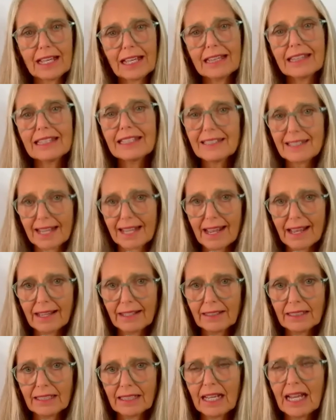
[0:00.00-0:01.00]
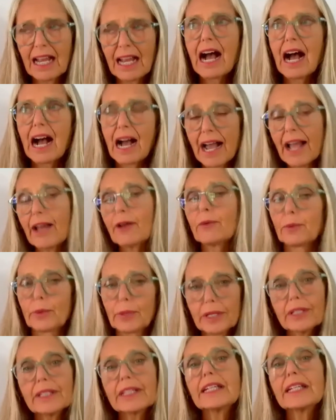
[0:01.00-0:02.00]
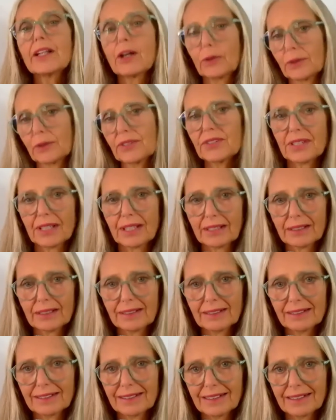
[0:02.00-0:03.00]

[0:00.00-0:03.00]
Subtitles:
in the sand, I really notice it.